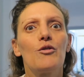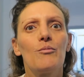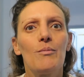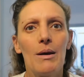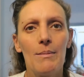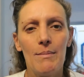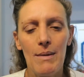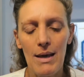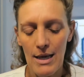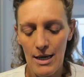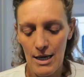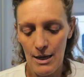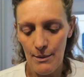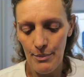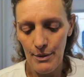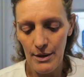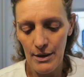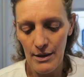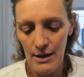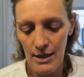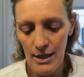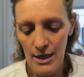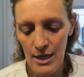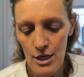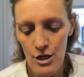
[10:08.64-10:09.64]
my makeup
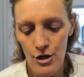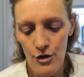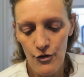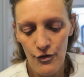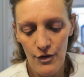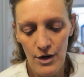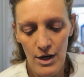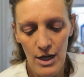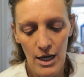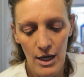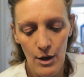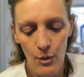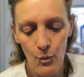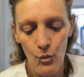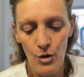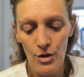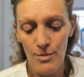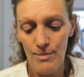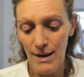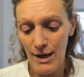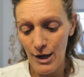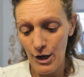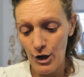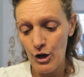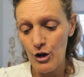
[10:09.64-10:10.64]
in the evening
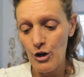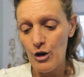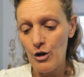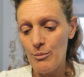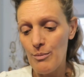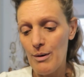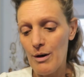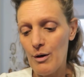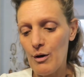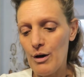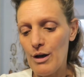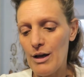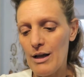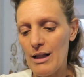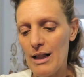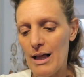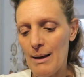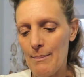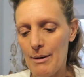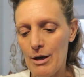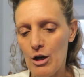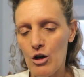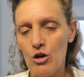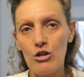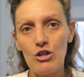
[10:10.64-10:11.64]
with my jojoba oil
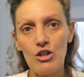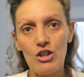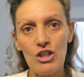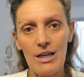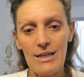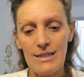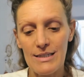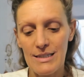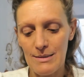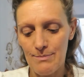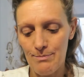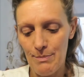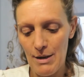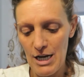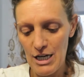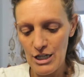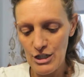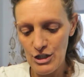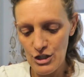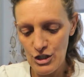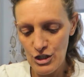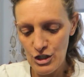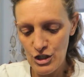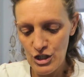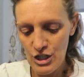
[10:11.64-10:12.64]
and my konjac
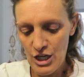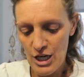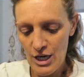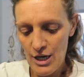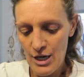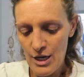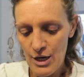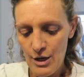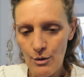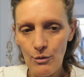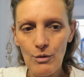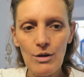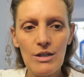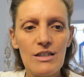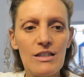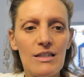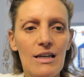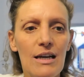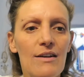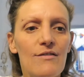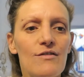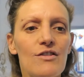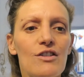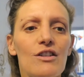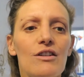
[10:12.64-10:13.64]
sponge, which
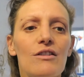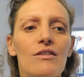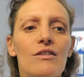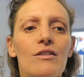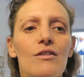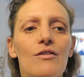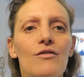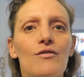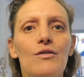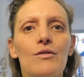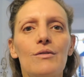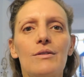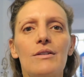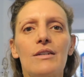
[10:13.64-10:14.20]
I've shown you a few